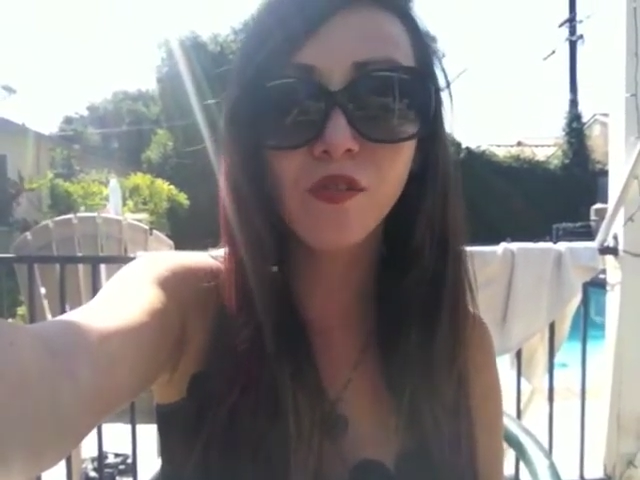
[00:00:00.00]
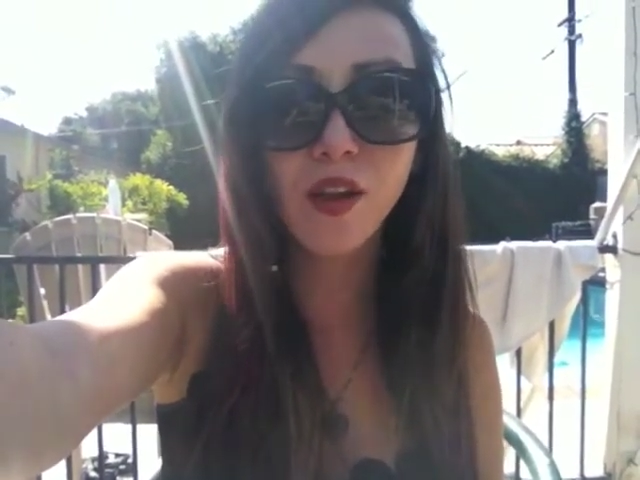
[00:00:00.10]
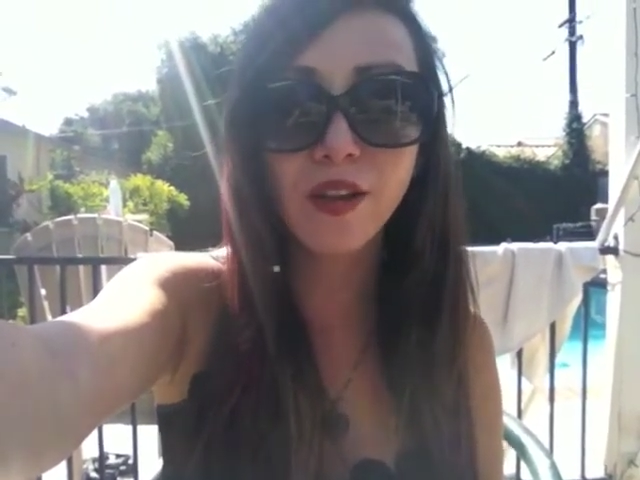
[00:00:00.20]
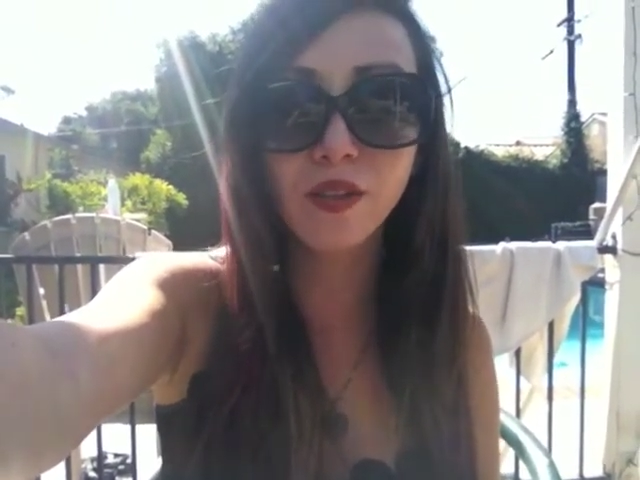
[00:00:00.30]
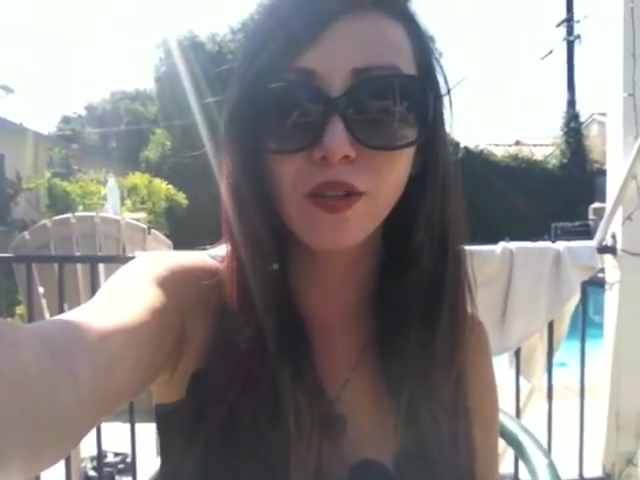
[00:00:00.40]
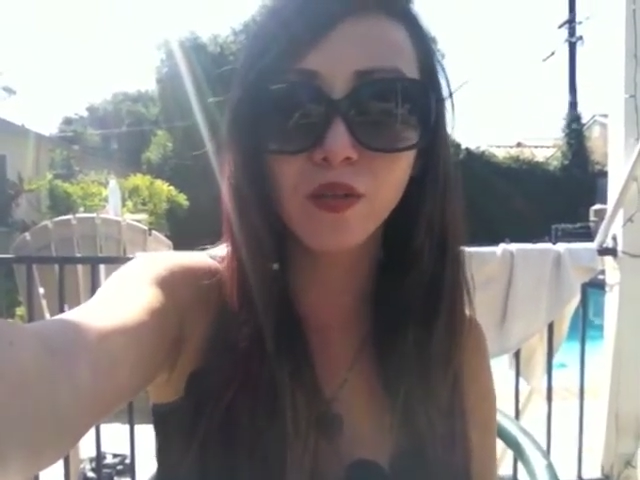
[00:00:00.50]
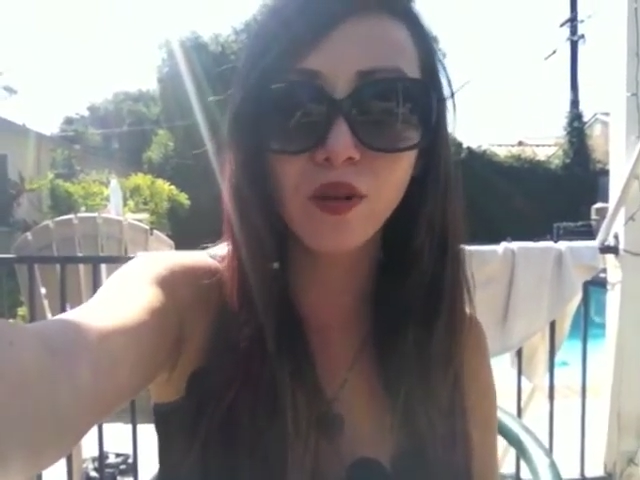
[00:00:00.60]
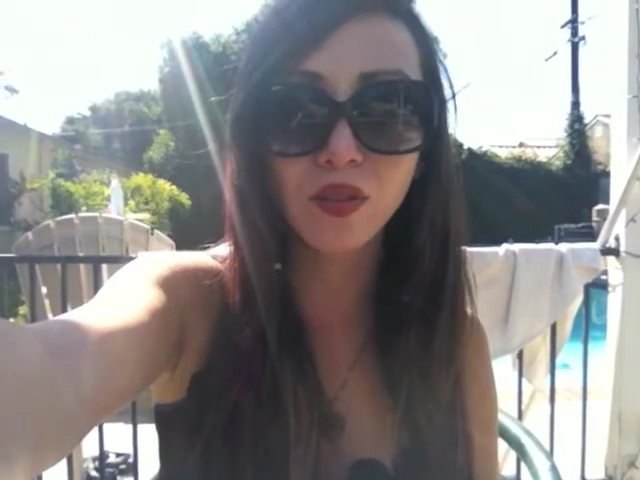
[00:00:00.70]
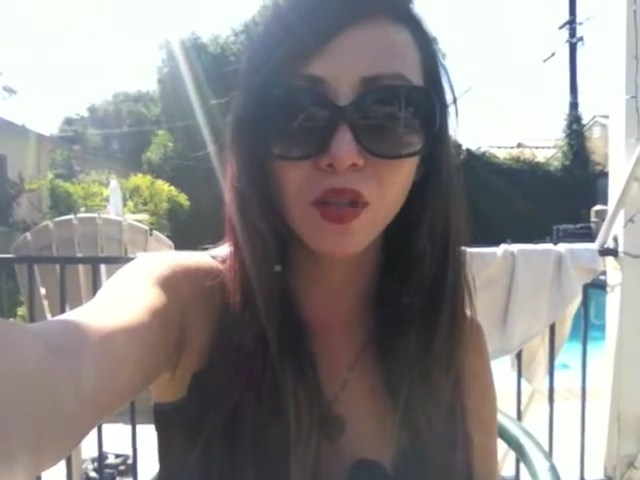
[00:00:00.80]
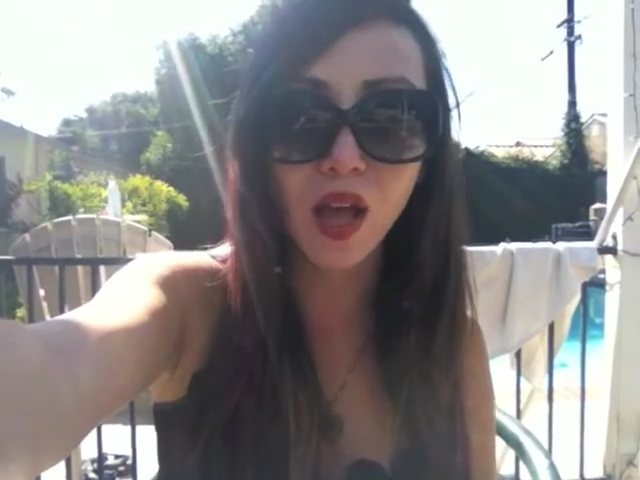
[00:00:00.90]
failure
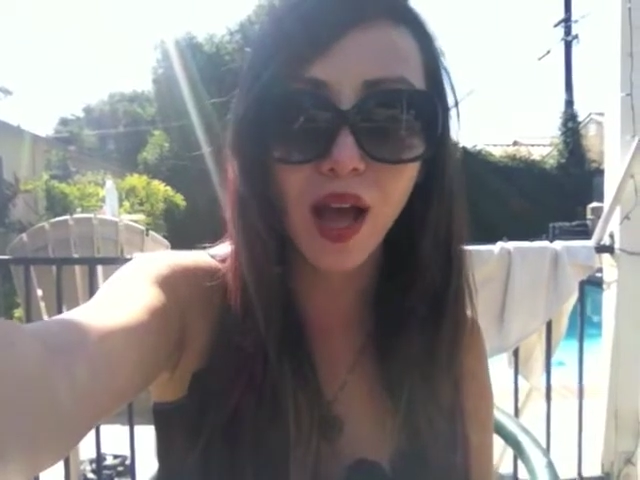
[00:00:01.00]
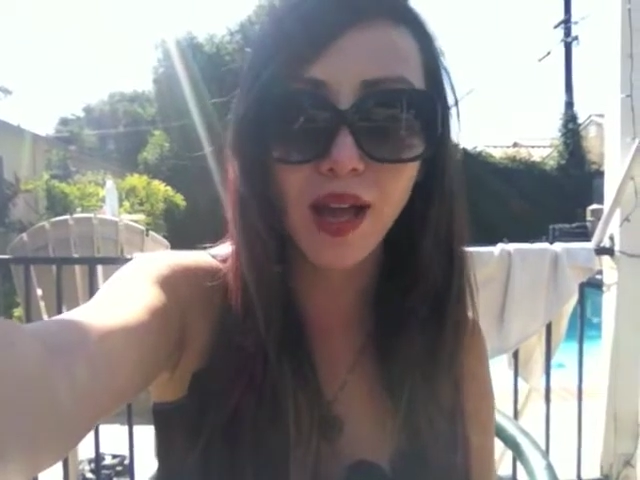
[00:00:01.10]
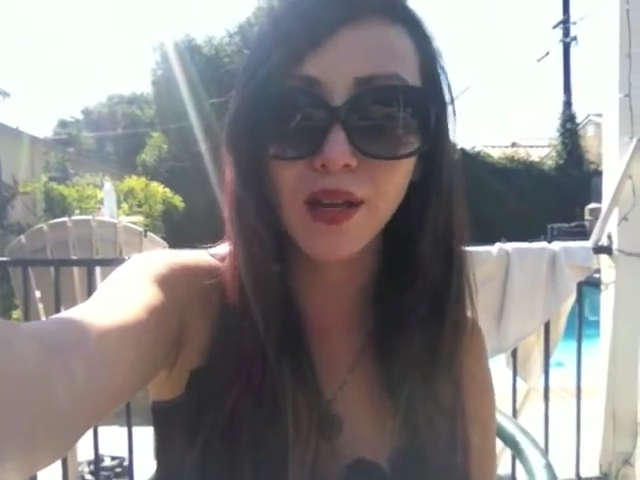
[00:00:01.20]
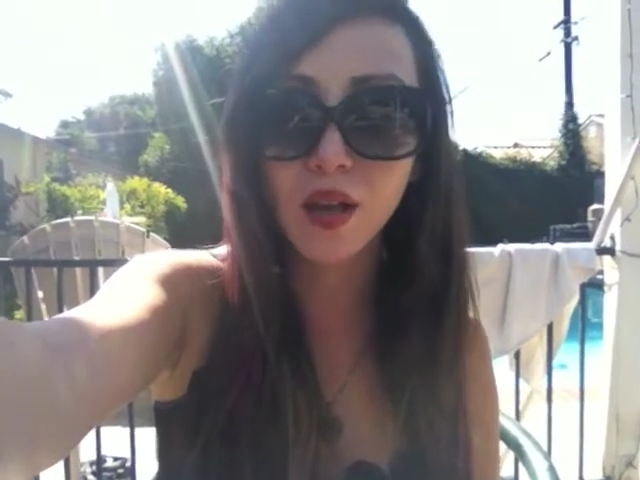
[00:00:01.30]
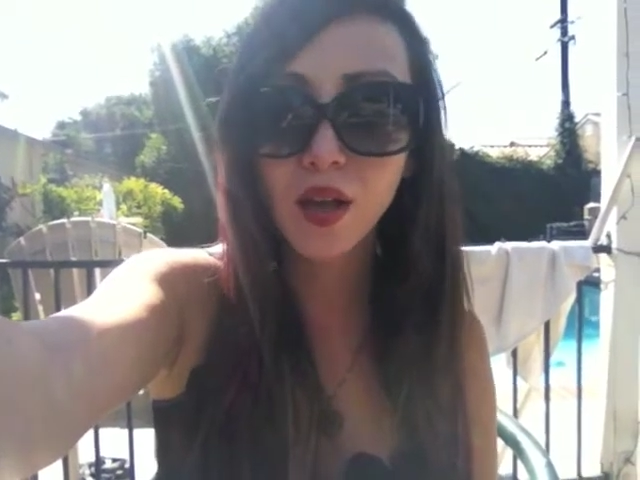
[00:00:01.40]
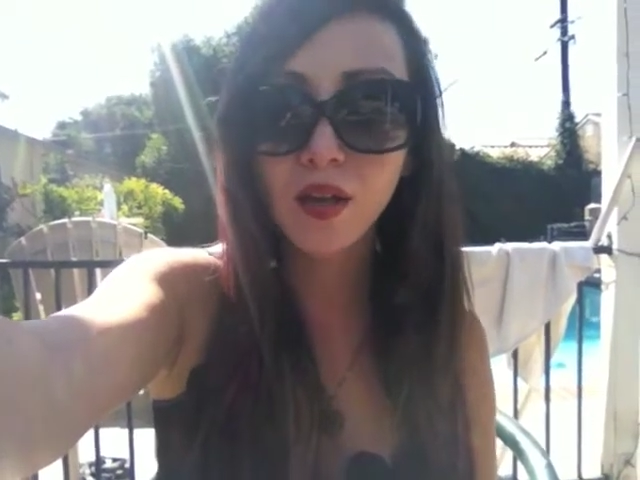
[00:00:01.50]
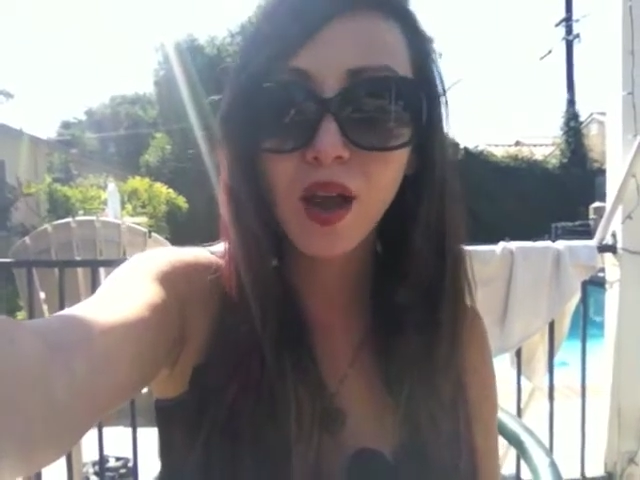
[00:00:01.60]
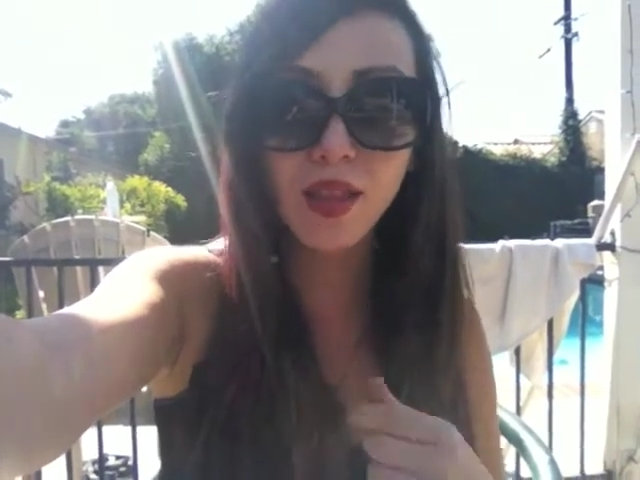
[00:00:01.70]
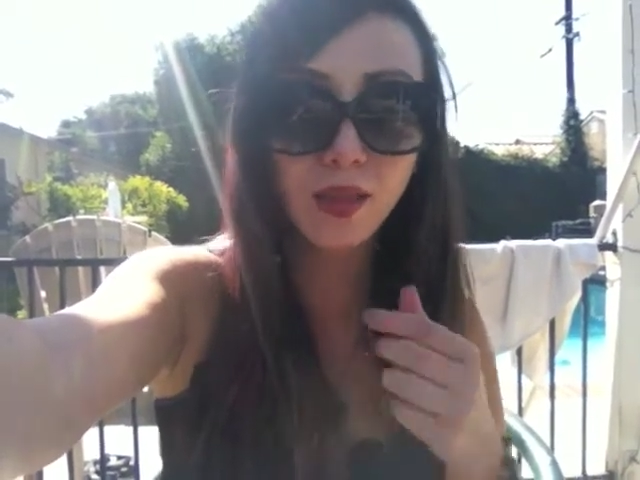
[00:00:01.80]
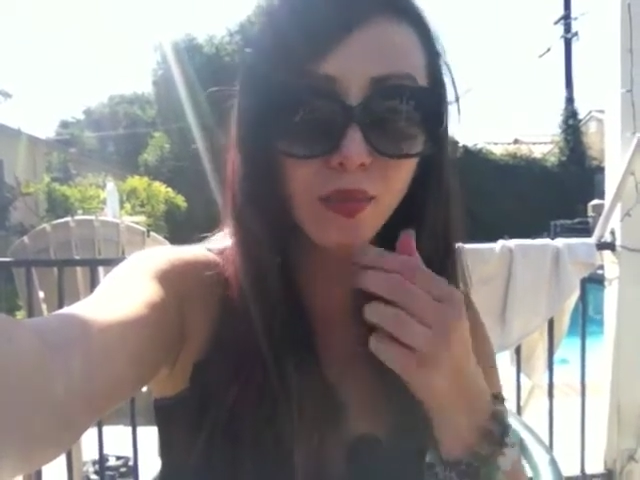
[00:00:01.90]
on the line, not the